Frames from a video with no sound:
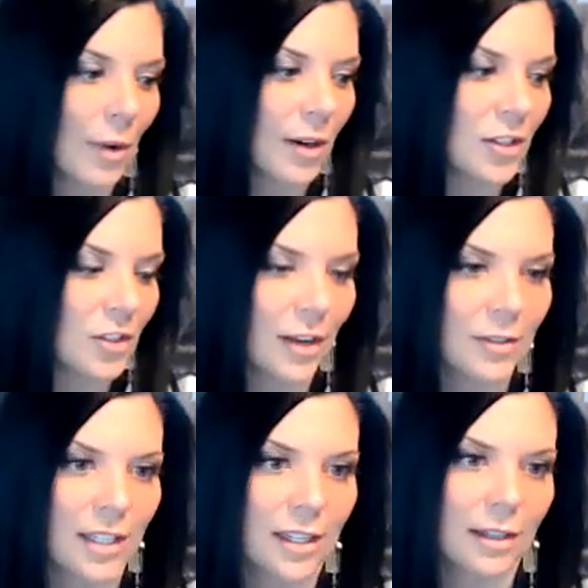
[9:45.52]
initially I
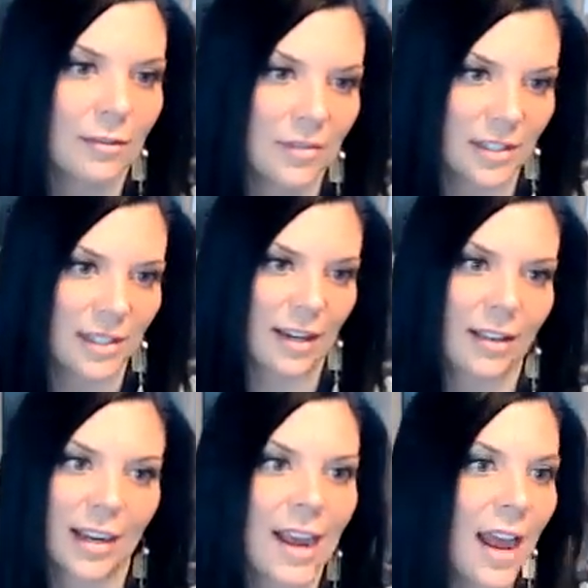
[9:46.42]
was going to say,
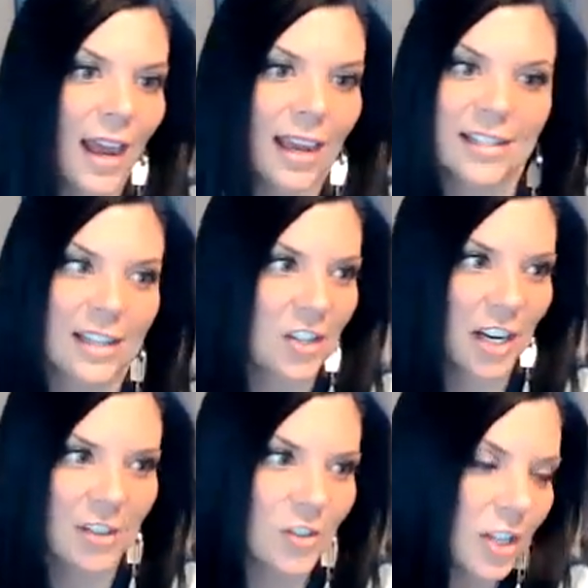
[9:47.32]
like, has that
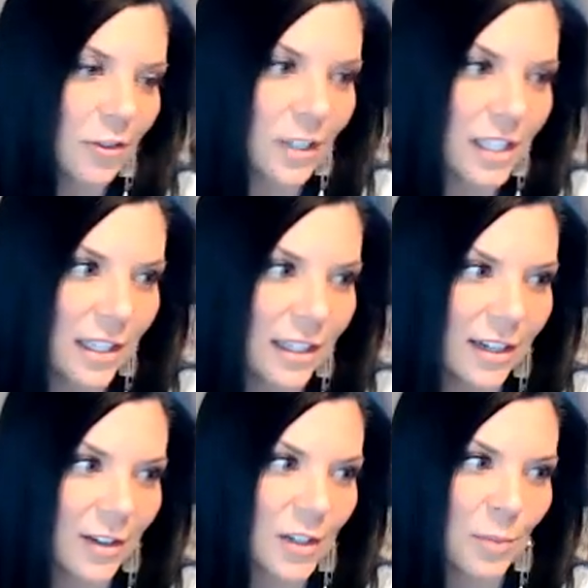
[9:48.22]
changed in recent
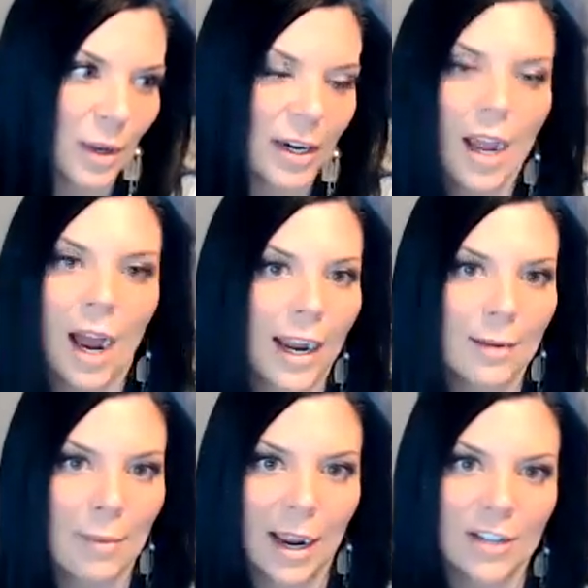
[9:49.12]
years? But I
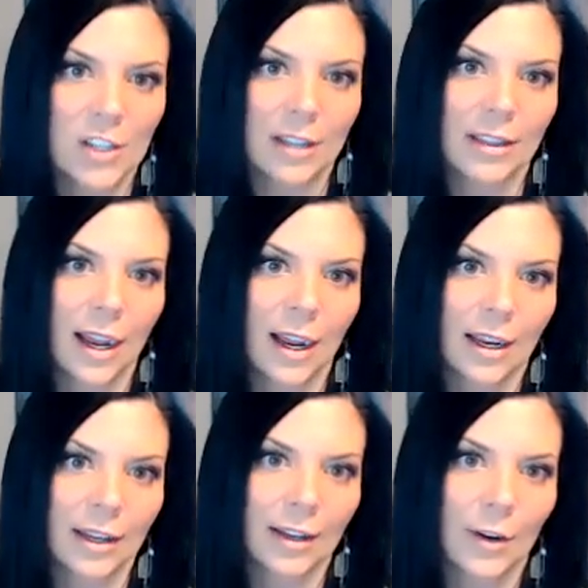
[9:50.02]
imagine
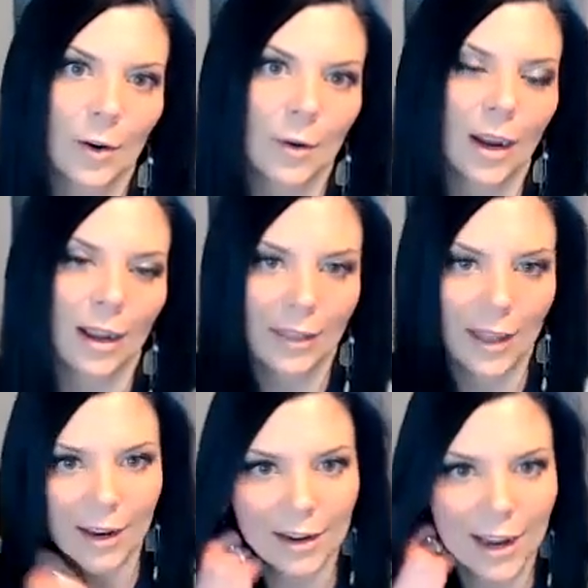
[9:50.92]
that,
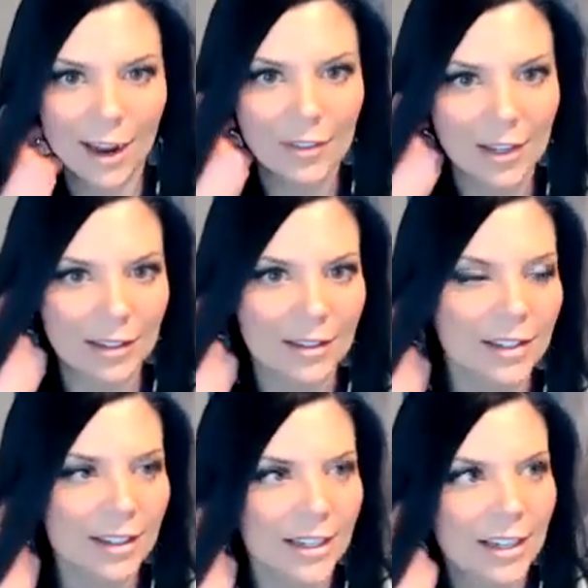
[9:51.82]
that
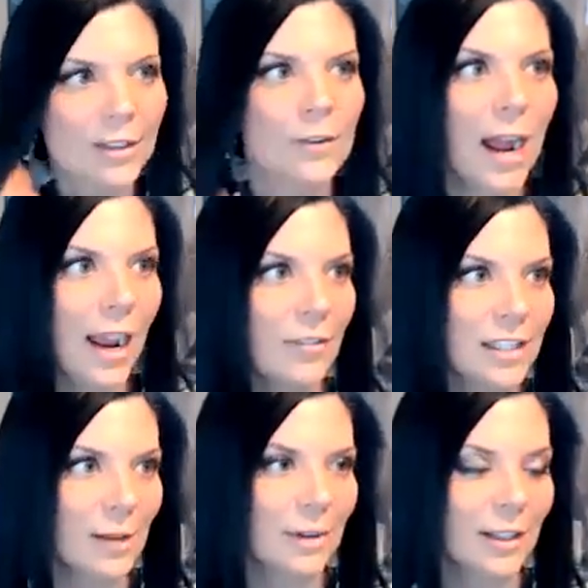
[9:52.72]
not having
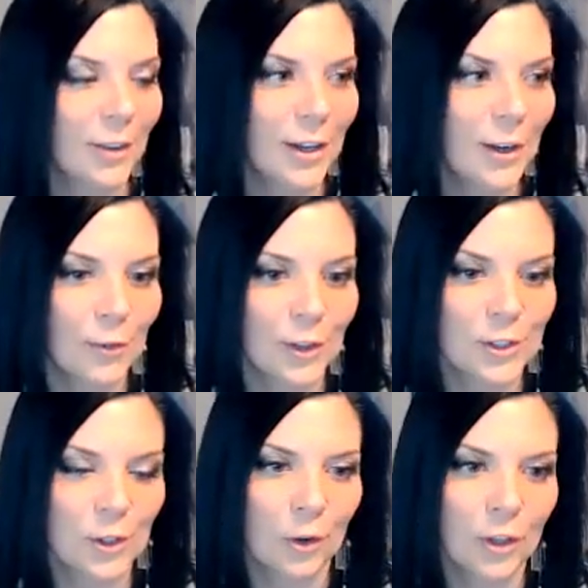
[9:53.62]
somebody looking over your
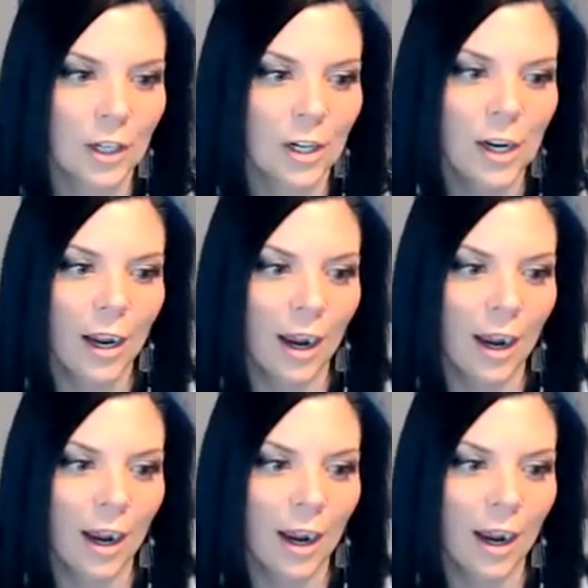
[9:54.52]
shoulder